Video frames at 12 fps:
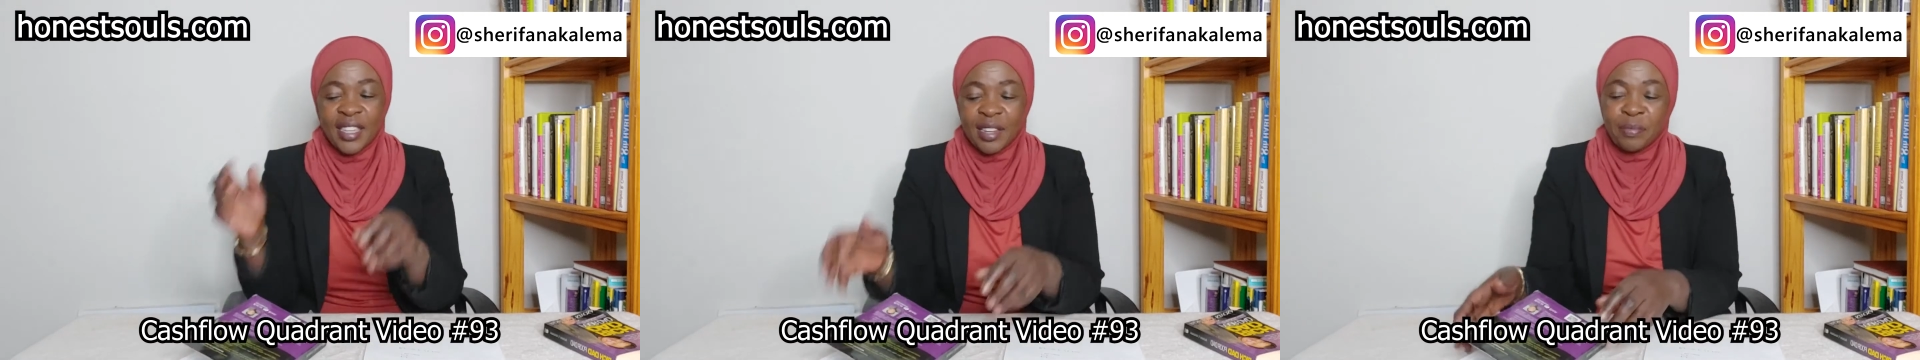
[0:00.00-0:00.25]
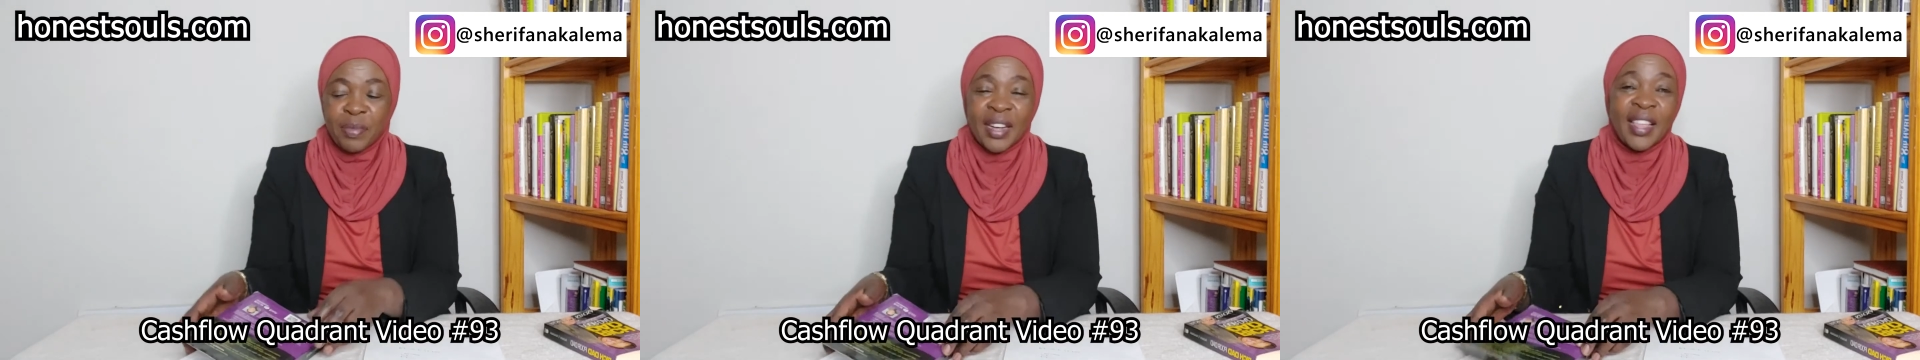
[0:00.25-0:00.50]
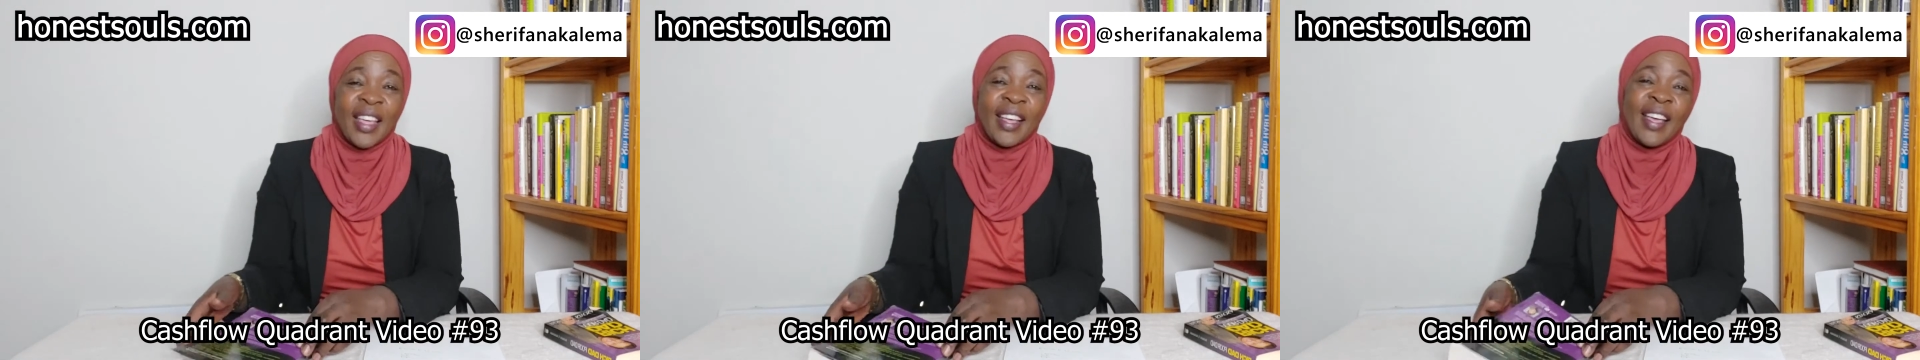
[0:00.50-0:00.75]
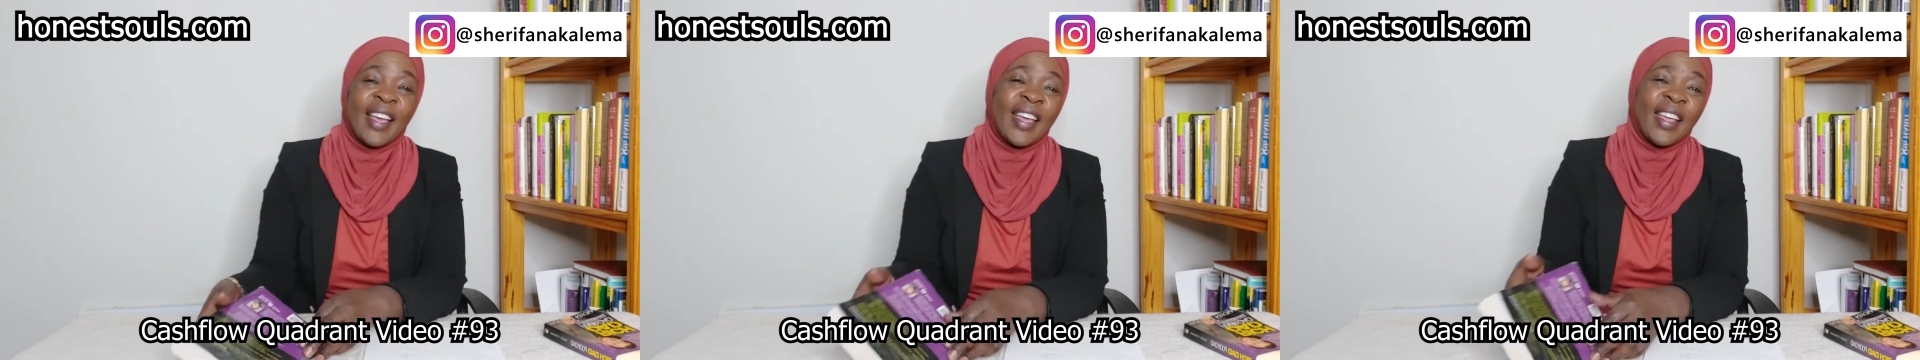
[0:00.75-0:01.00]

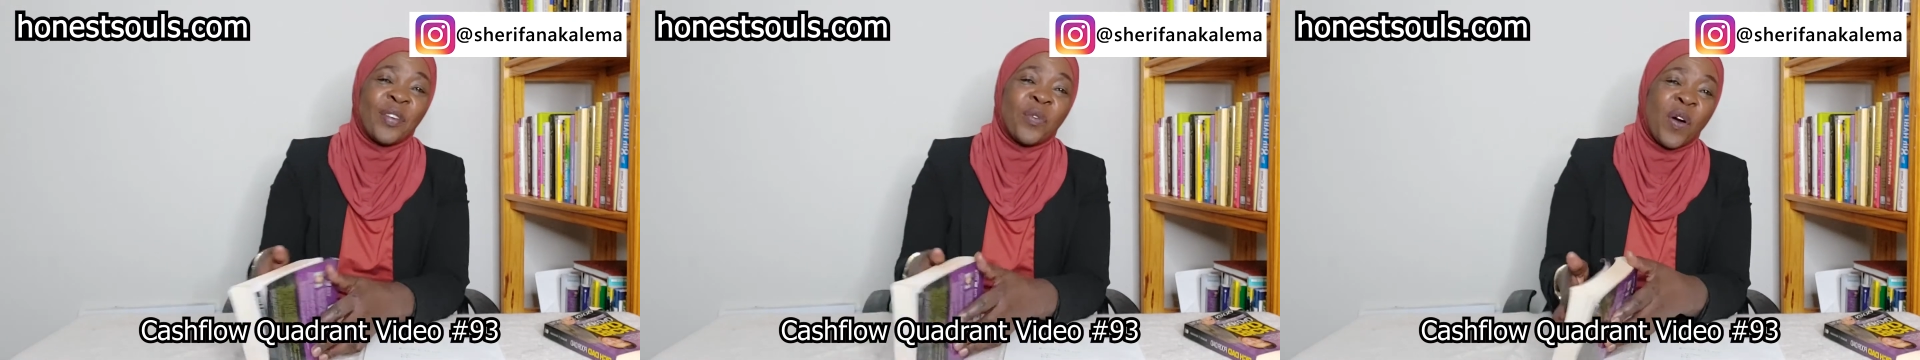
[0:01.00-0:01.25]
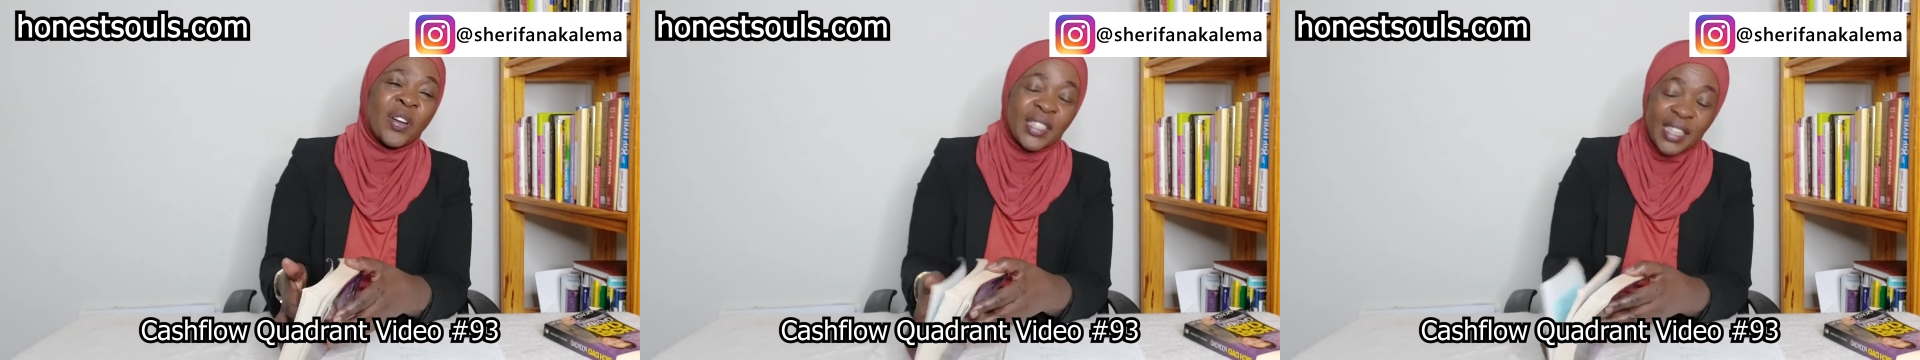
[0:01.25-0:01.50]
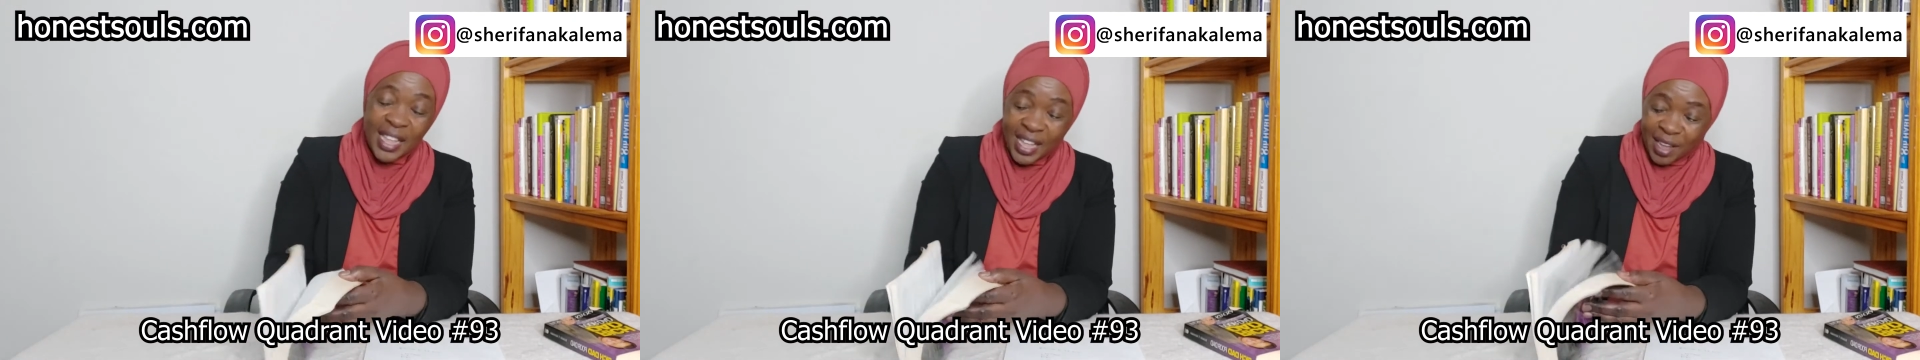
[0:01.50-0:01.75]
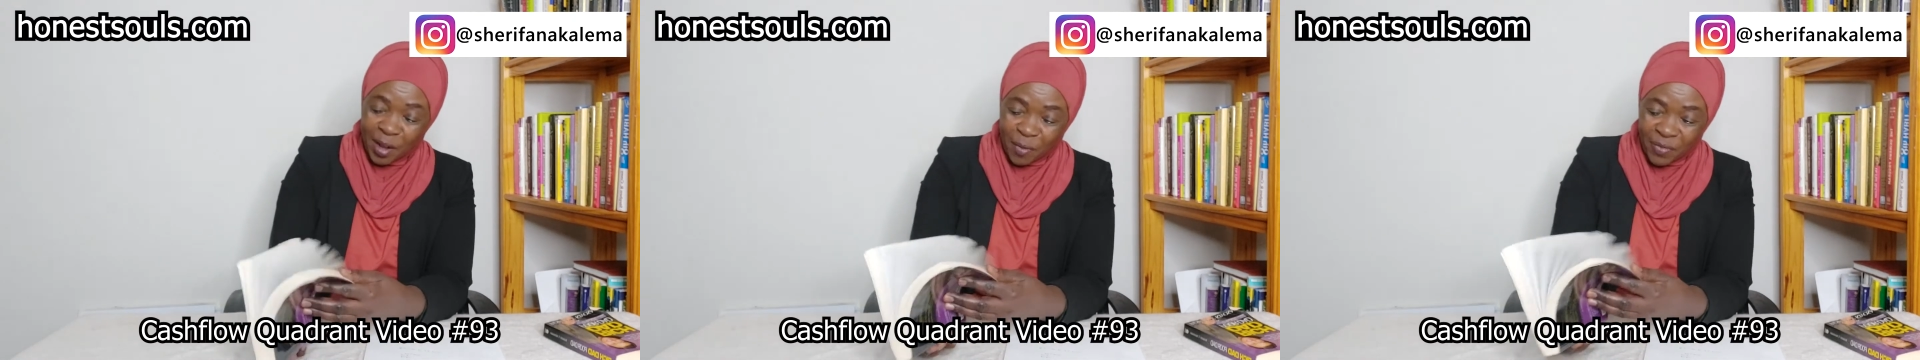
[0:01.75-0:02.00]
in quotes,
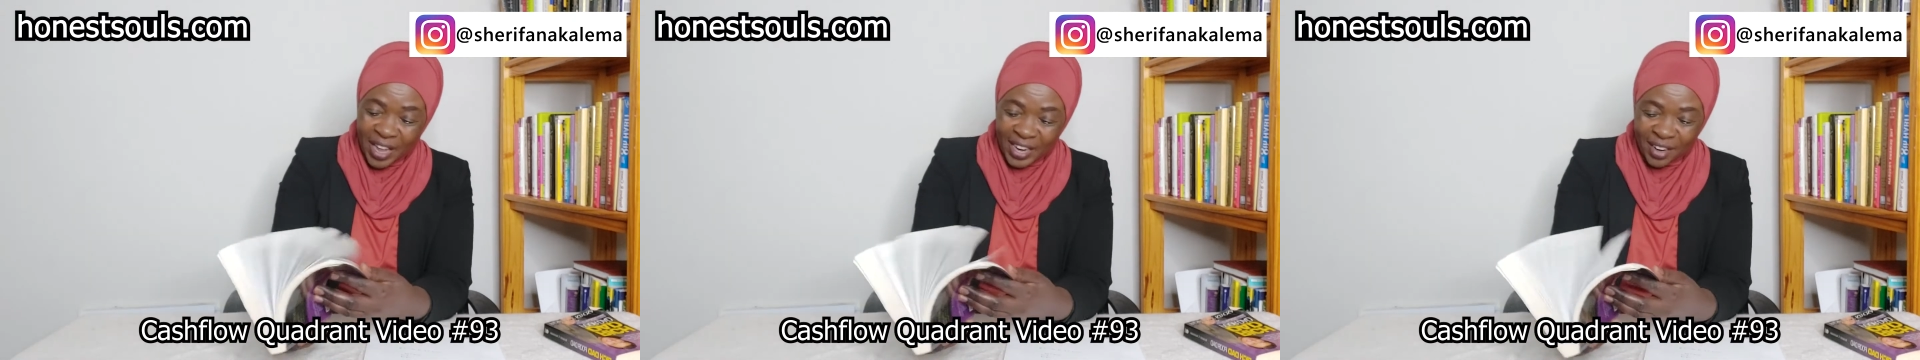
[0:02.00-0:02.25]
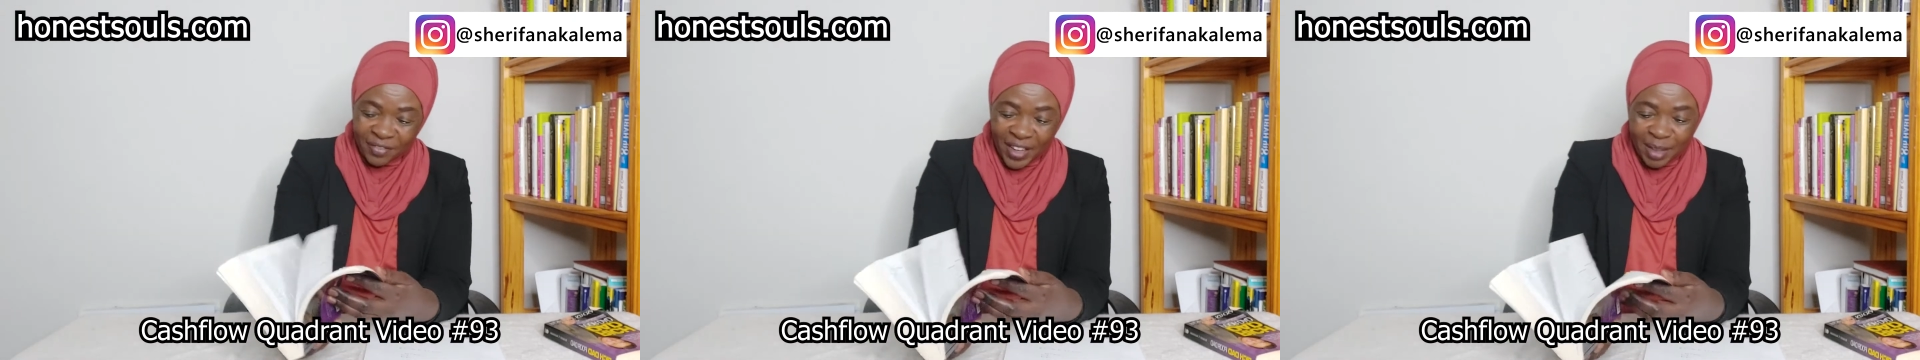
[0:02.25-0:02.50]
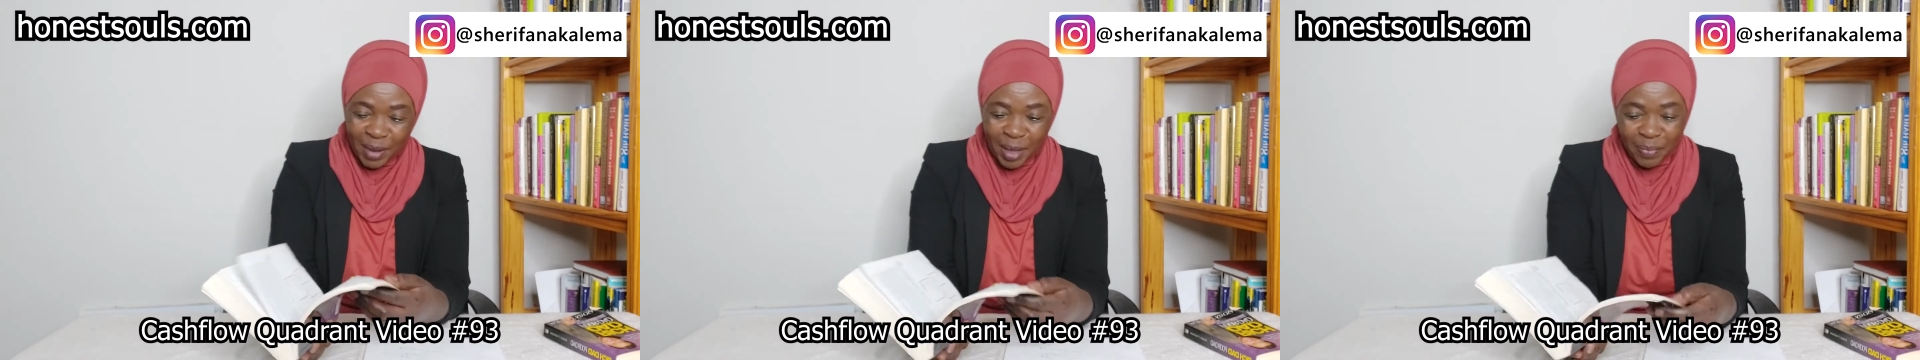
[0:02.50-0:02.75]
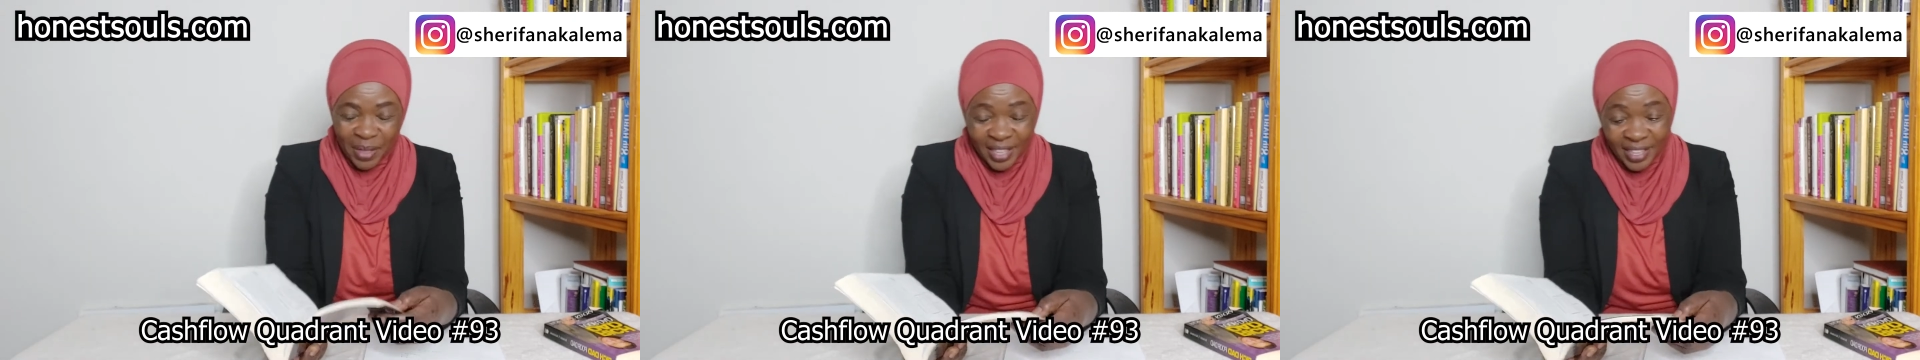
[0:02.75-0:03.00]
hopefully I can find my
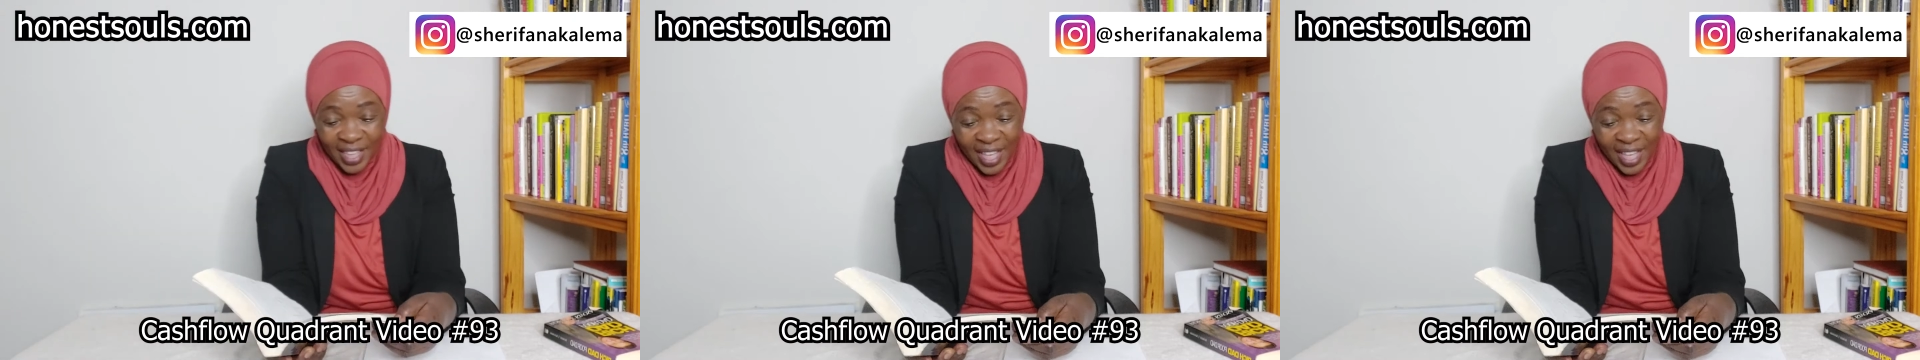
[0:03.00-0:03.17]
page.